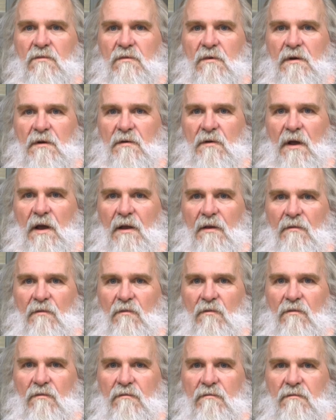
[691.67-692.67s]

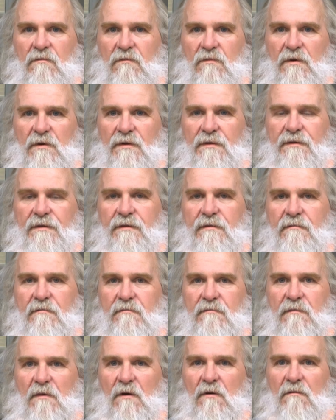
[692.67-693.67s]
And with
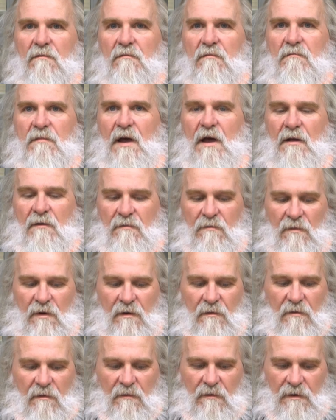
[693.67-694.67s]
Mountain, we
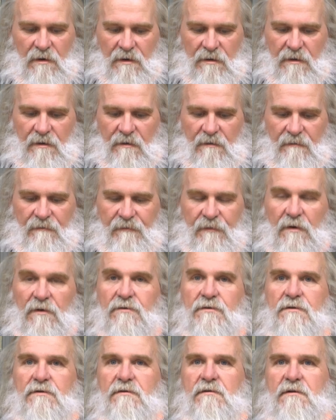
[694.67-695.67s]
were one of the
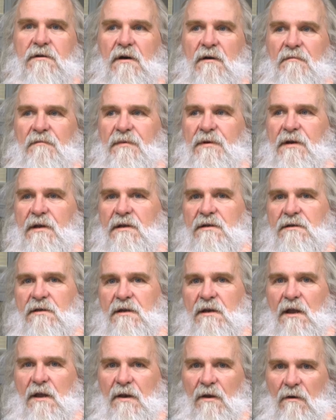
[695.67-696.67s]
first companies
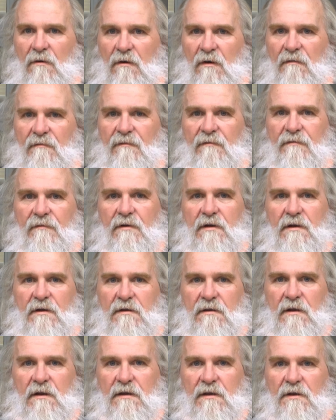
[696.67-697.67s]
that I know of
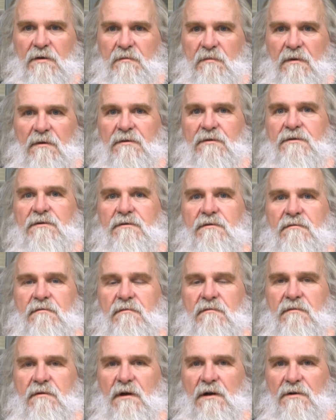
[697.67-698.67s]
in this part of the
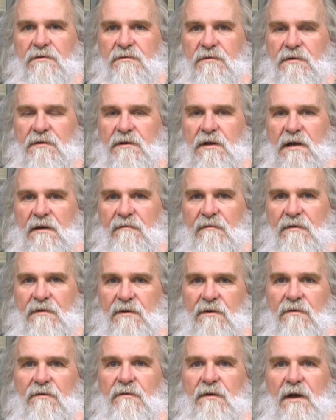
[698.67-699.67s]
country to even
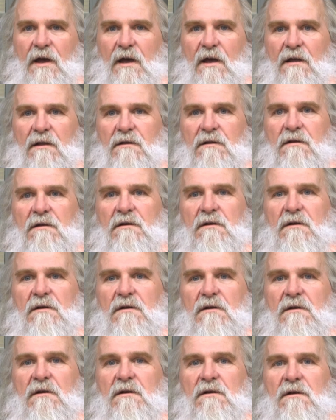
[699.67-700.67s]
do that.
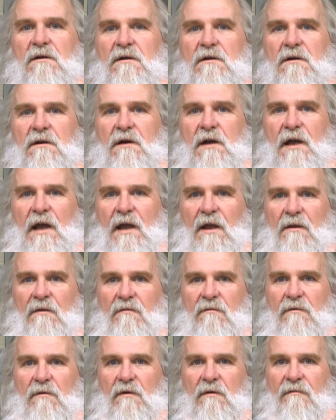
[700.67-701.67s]

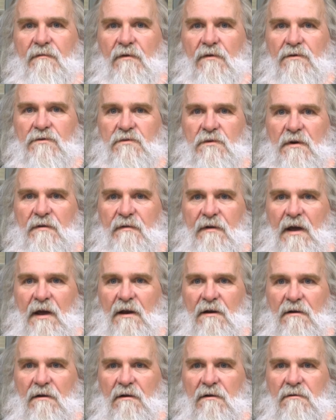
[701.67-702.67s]
And of course, we've
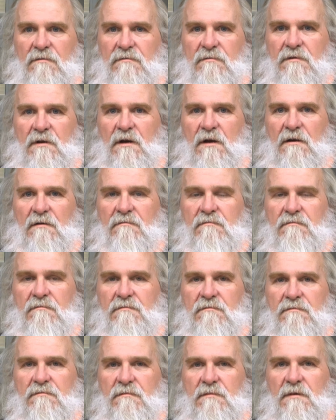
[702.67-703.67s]
had our own
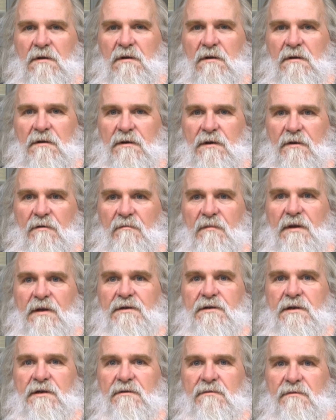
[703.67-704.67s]
near
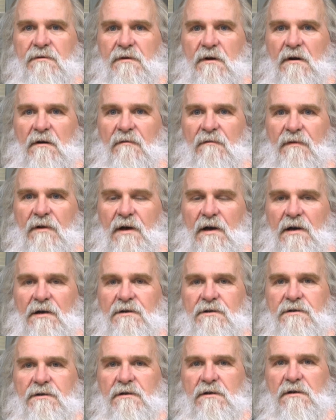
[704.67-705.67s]
misses with arc
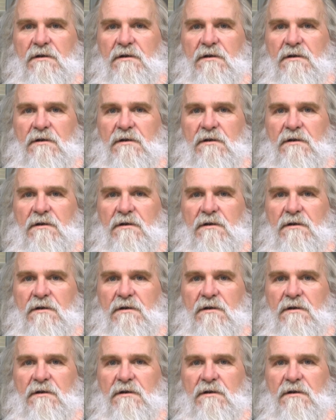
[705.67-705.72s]
flash.